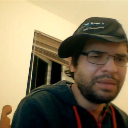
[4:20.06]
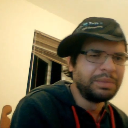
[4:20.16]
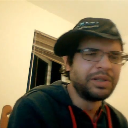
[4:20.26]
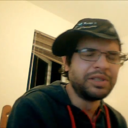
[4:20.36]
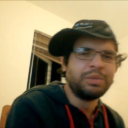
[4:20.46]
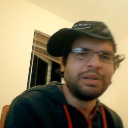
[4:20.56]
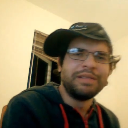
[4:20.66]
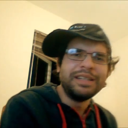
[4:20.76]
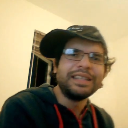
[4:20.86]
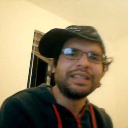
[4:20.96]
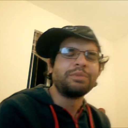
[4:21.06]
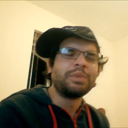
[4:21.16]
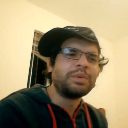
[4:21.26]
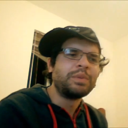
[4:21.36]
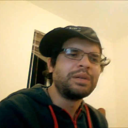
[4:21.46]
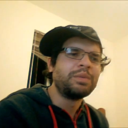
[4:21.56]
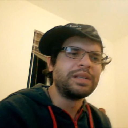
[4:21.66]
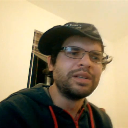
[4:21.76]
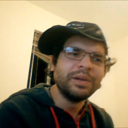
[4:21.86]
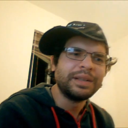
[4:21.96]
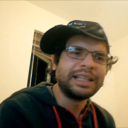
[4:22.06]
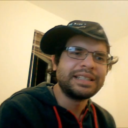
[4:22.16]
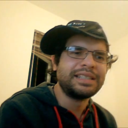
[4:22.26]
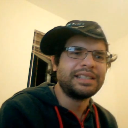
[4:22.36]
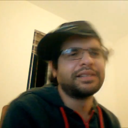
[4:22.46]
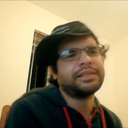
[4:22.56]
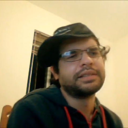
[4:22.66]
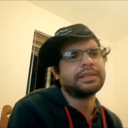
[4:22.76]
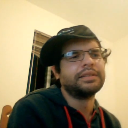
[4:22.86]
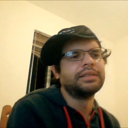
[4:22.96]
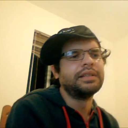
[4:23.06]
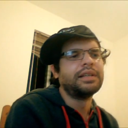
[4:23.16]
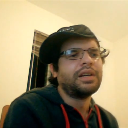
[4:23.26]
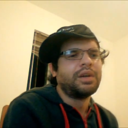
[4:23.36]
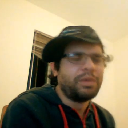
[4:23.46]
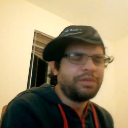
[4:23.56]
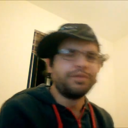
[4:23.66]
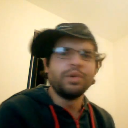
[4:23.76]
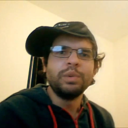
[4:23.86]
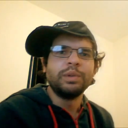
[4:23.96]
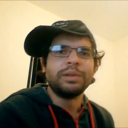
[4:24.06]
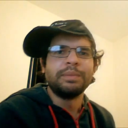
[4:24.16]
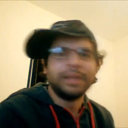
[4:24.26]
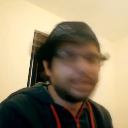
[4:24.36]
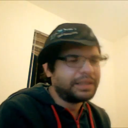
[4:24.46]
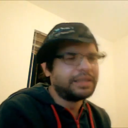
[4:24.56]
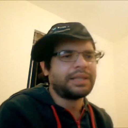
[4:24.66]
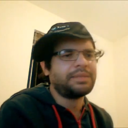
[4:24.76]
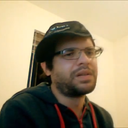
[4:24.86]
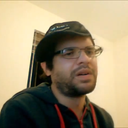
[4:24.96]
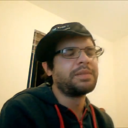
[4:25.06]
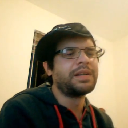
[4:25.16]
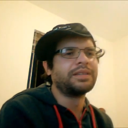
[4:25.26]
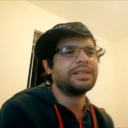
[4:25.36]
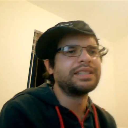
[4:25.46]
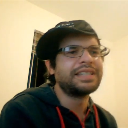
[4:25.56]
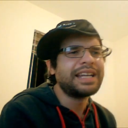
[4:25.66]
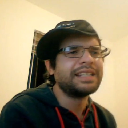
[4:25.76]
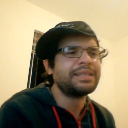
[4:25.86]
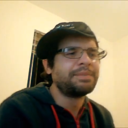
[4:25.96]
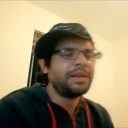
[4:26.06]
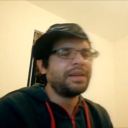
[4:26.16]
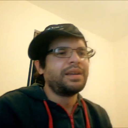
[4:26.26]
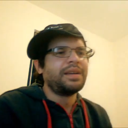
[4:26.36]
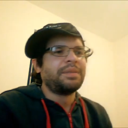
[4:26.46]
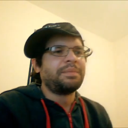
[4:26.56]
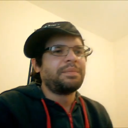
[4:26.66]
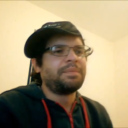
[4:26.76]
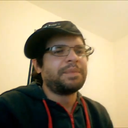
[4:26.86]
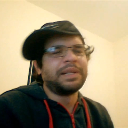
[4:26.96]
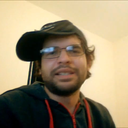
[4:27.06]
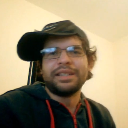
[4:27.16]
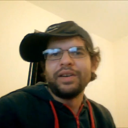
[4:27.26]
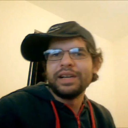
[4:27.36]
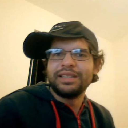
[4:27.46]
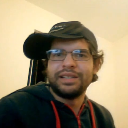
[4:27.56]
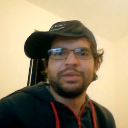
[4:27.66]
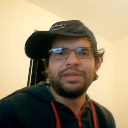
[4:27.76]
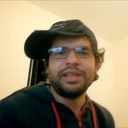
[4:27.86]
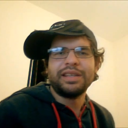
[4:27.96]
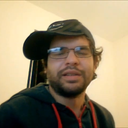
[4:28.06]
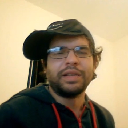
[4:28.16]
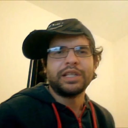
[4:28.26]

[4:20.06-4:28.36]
we got that sickness and we're fallen, but at the same time he understands. But it's an ideal thing. Like,